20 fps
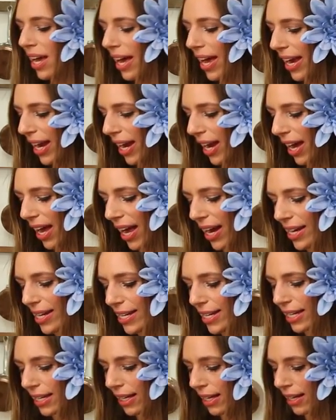did.
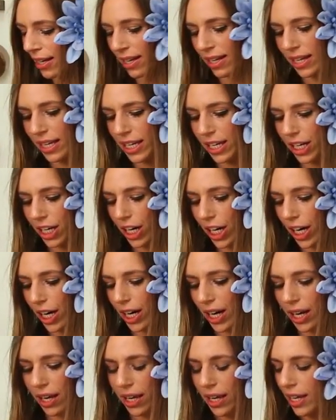And
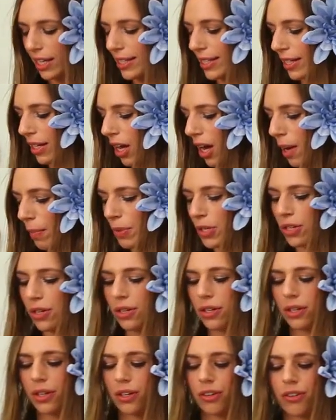here is an
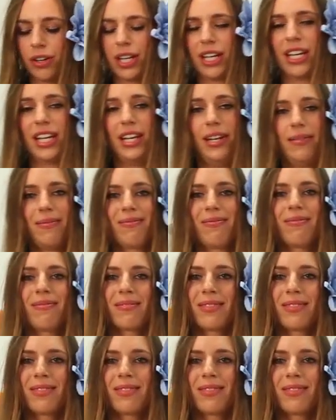optional ingredient,